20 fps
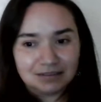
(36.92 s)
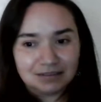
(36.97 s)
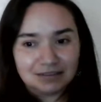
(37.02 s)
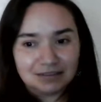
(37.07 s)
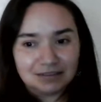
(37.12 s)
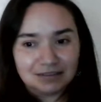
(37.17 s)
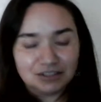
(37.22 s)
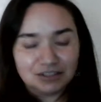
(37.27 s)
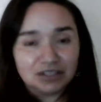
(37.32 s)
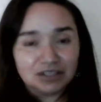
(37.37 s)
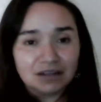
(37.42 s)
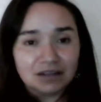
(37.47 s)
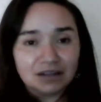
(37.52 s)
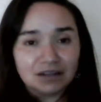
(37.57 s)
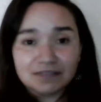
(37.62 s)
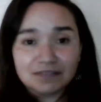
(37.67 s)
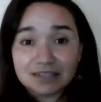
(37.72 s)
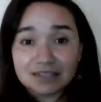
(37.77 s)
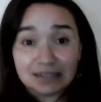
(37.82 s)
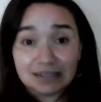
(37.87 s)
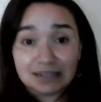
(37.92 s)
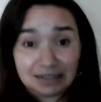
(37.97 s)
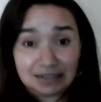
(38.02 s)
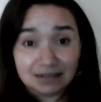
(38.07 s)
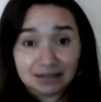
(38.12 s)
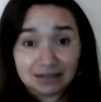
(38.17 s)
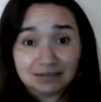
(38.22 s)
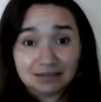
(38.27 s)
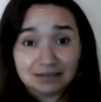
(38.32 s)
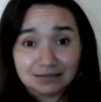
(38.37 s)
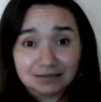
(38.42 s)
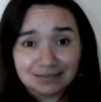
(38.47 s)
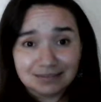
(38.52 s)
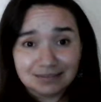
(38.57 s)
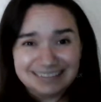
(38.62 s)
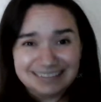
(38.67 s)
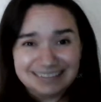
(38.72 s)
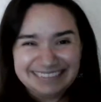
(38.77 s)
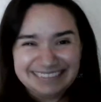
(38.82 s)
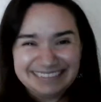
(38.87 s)
she loved Selena.
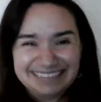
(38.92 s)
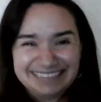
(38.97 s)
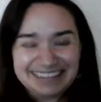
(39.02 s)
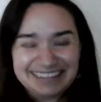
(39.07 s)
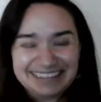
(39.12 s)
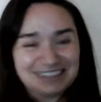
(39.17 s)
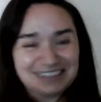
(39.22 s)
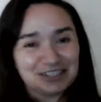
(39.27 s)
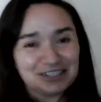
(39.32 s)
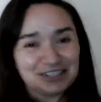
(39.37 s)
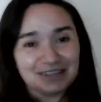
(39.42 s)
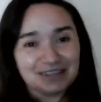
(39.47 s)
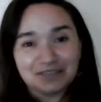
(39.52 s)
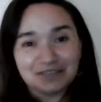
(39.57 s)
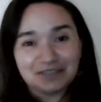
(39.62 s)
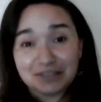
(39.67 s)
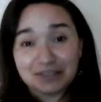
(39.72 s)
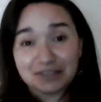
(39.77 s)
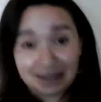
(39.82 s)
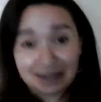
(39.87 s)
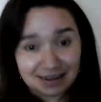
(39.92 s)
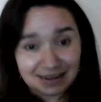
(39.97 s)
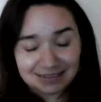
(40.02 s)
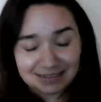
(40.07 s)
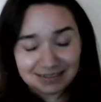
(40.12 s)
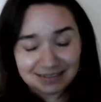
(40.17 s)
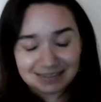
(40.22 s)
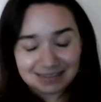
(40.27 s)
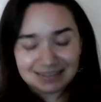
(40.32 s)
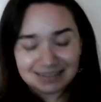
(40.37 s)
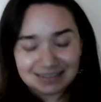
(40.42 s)
She loved to dance.